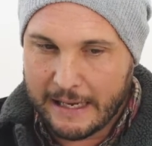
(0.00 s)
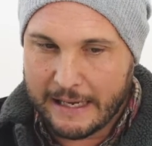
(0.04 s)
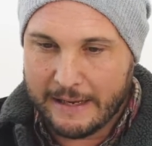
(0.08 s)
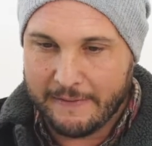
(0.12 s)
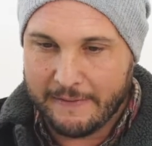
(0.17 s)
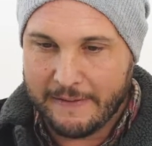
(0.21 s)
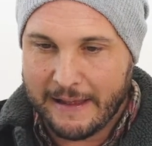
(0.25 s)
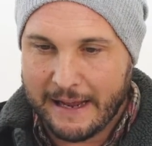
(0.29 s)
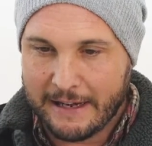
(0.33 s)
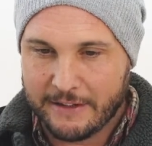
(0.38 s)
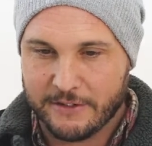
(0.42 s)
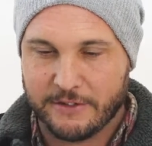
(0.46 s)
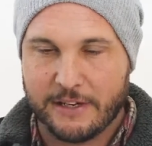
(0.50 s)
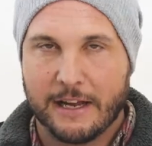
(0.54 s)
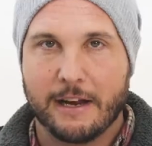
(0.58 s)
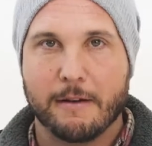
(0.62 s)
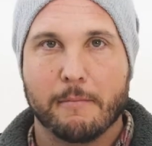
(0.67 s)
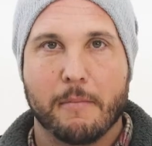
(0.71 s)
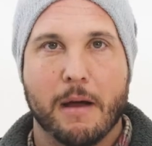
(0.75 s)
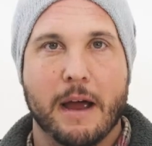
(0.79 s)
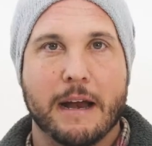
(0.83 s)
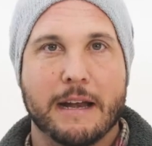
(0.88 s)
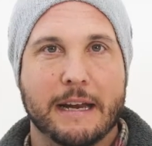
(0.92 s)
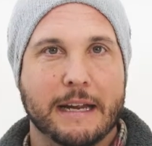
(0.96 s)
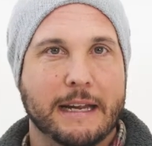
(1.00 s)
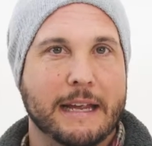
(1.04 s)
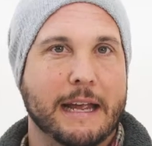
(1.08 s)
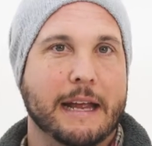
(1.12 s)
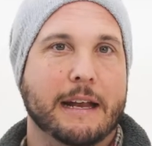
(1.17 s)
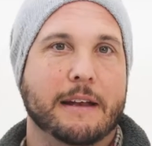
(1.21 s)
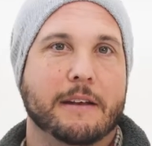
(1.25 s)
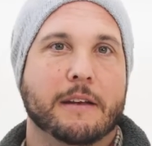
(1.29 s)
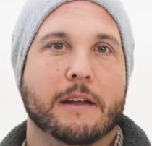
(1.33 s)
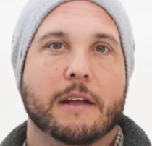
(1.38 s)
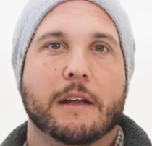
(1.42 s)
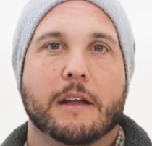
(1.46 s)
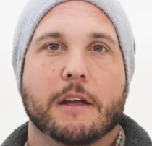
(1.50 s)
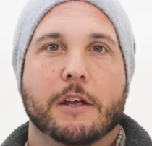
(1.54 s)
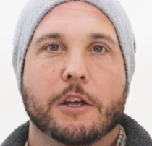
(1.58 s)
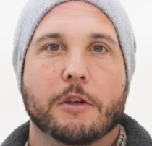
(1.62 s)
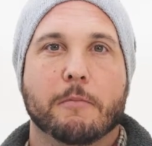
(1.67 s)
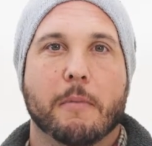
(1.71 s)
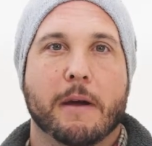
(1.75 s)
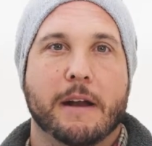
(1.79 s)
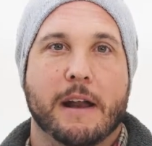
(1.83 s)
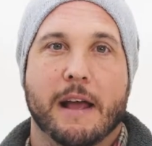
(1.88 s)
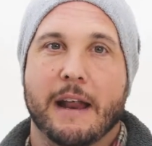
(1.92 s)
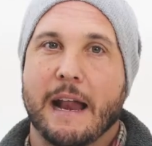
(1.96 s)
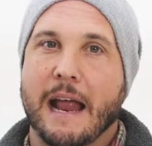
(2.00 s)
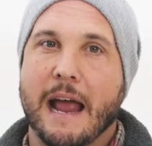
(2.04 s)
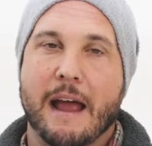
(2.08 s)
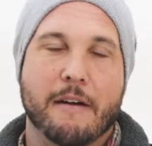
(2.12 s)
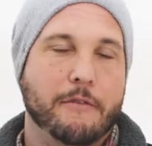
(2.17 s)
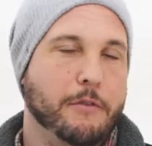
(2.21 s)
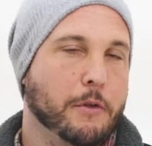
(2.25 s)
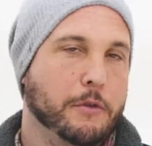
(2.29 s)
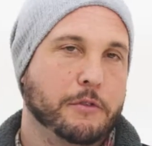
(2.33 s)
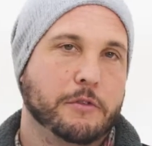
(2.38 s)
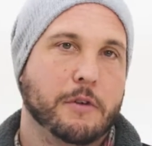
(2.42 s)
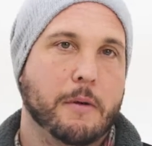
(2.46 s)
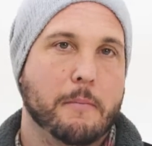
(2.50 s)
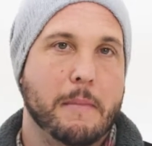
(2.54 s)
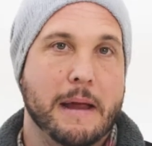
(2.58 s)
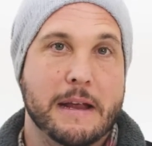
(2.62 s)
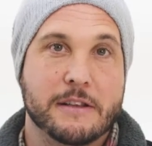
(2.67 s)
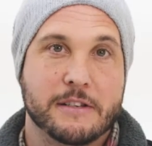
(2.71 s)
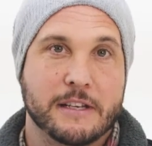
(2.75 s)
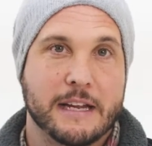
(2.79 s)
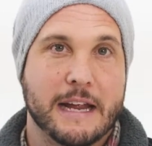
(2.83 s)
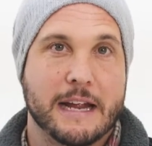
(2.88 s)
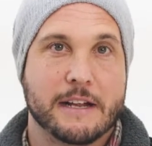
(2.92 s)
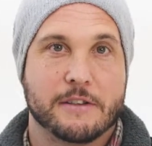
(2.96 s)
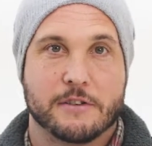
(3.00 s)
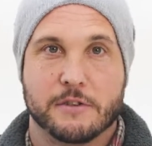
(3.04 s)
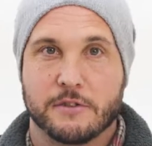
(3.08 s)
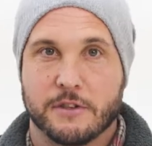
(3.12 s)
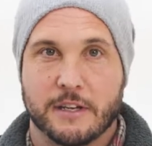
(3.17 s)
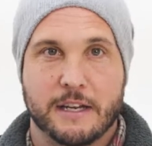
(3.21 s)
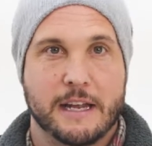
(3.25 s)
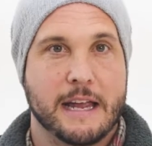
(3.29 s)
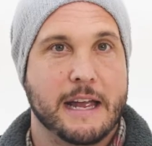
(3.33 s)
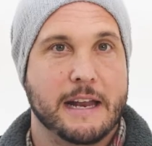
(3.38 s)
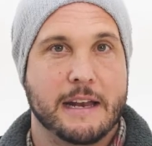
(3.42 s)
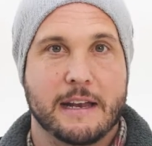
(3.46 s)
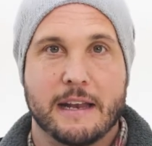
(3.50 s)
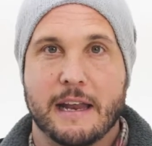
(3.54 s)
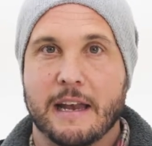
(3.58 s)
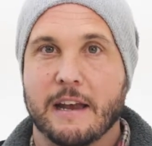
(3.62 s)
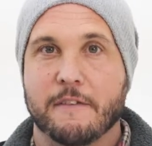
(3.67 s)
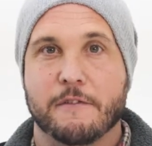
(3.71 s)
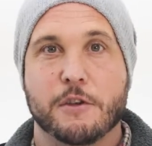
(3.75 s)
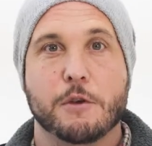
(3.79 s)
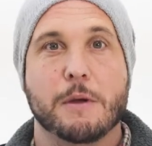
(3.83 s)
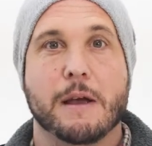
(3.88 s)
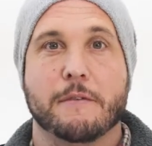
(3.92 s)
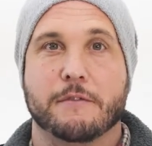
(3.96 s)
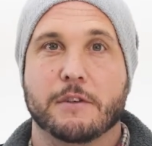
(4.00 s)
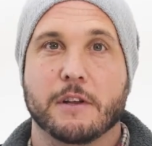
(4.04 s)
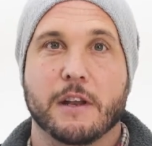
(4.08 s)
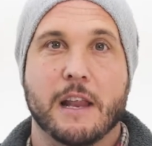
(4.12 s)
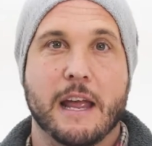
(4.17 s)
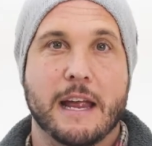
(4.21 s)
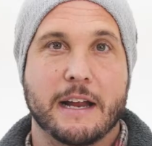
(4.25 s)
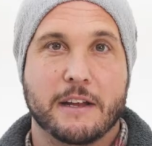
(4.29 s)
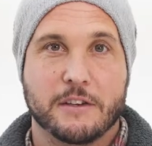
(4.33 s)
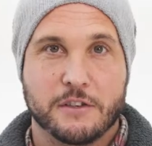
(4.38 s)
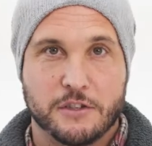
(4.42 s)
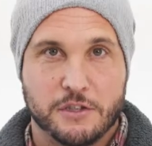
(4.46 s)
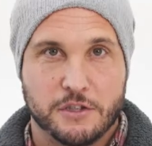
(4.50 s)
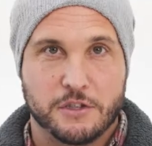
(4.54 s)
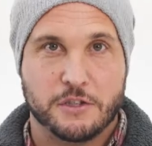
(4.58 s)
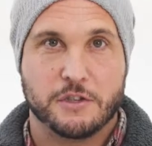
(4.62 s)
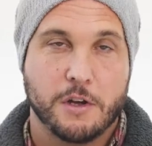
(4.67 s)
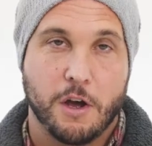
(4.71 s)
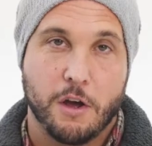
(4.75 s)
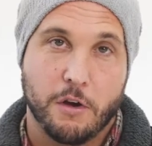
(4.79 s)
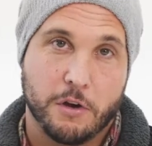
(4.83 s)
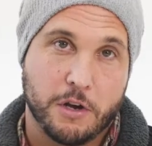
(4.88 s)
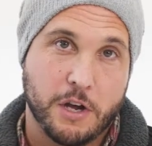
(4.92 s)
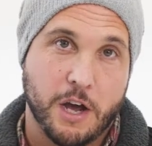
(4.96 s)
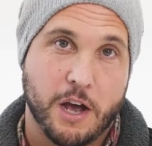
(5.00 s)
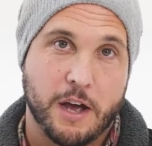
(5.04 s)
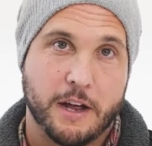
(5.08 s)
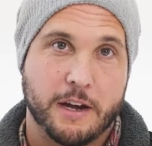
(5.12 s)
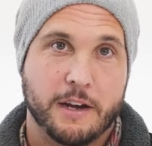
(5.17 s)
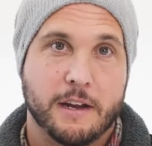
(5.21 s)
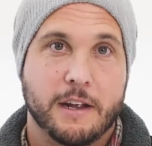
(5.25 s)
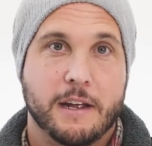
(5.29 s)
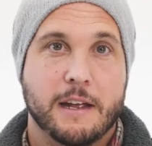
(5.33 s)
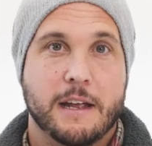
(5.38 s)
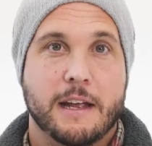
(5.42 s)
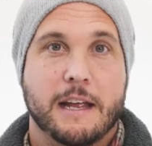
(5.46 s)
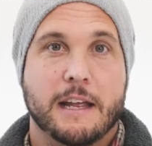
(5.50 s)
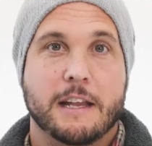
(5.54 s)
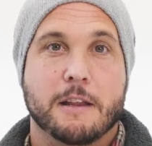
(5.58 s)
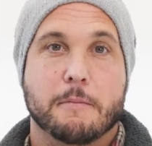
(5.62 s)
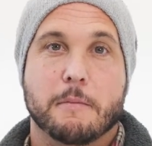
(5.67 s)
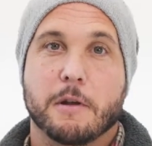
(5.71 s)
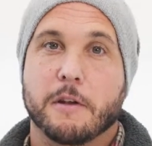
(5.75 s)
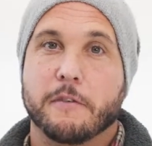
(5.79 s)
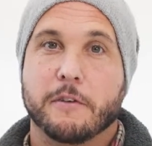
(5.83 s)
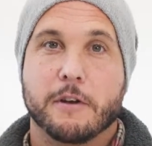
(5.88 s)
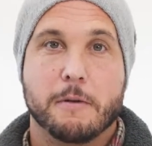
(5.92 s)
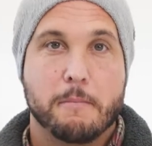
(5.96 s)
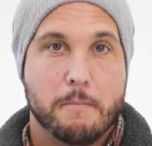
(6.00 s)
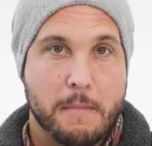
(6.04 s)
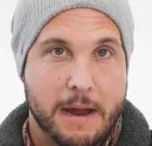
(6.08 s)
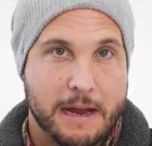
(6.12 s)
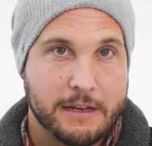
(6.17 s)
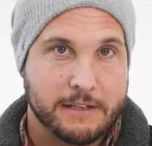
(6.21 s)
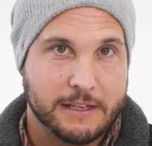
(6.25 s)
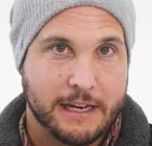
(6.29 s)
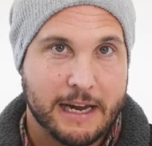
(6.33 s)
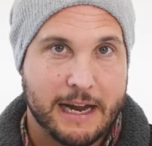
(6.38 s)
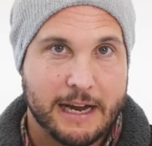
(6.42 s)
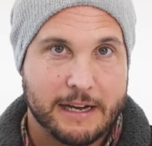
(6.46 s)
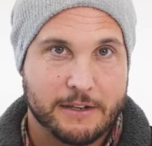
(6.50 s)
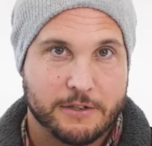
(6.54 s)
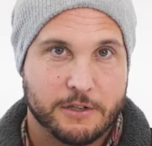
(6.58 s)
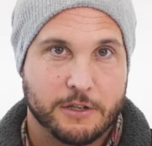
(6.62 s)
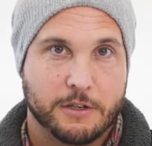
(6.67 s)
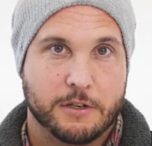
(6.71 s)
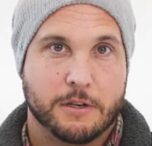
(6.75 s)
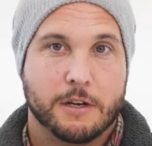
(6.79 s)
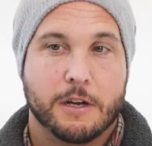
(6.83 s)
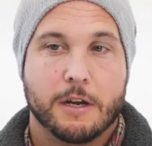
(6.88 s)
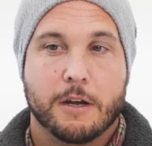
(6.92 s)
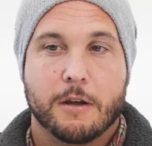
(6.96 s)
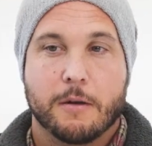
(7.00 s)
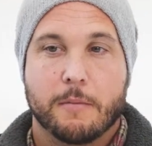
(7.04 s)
in that state of mind again. You might not have those amazing answers again. And if you have to like call cut in the middle of an amazing answer